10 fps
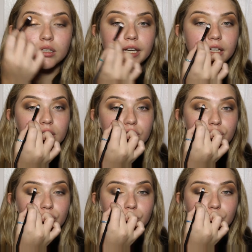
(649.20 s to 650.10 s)
Like,
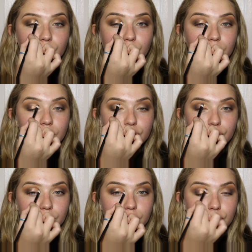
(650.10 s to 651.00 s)
truly,
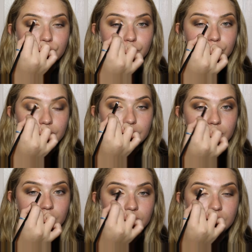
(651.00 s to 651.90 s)
truly, truly,
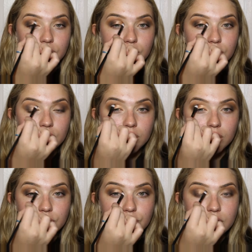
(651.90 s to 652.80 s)

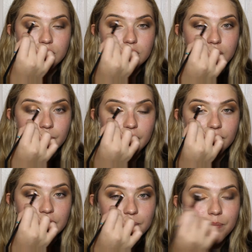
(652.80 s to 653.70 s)
just some
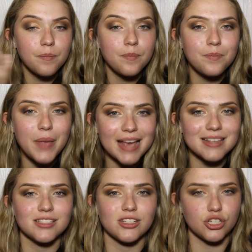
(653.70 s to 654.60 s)
of the
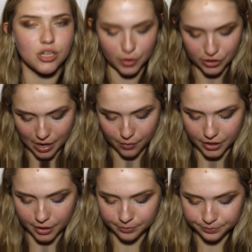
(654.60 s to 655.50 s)
best shimmers out
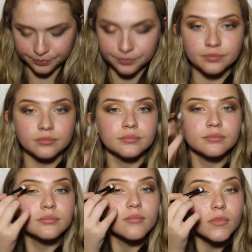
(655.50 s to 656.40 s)
there.
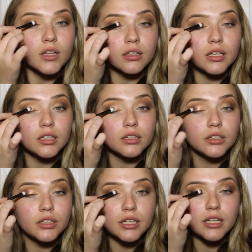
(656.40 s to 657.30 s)
Like,
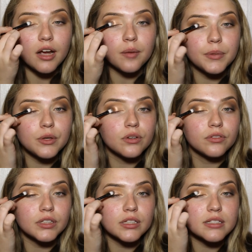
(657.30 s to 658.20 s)
look at how
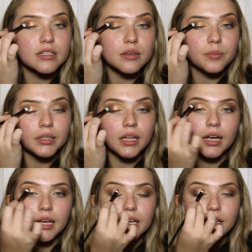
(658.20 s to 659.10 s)
beautifully this is
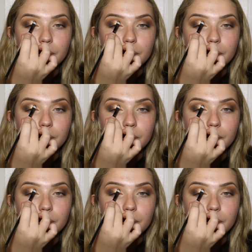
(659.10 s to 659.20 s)
applied.